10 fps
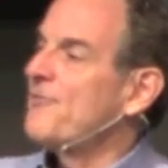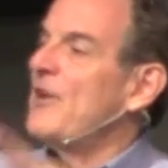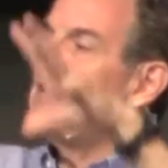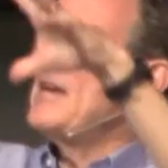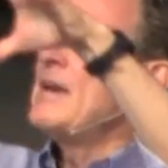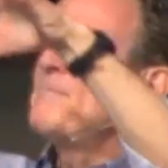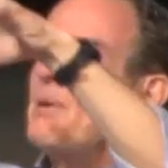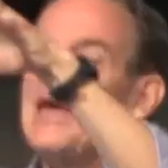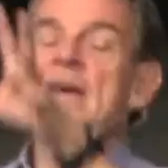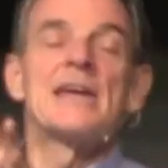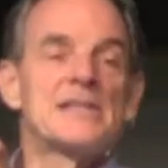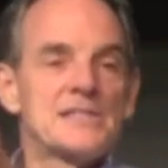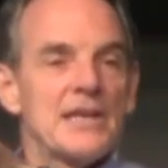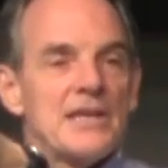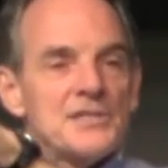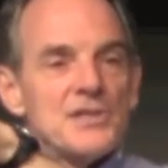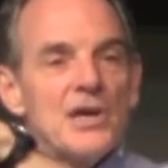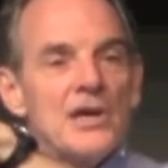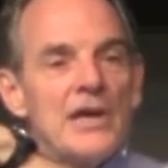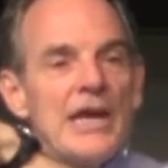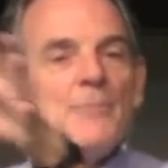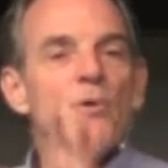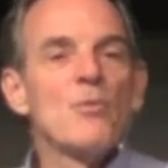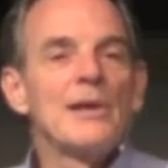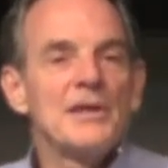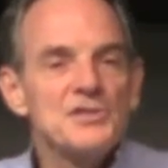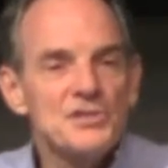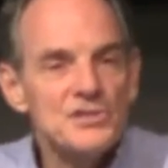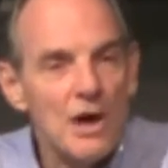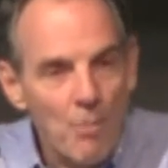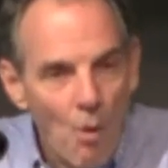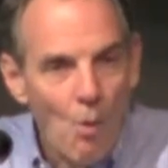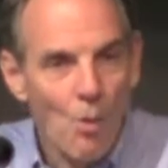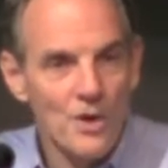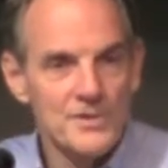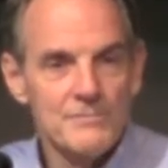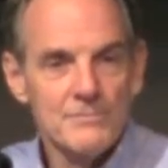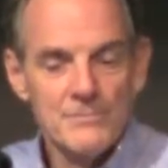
feeding pigs that his Hebrew religion abhorred.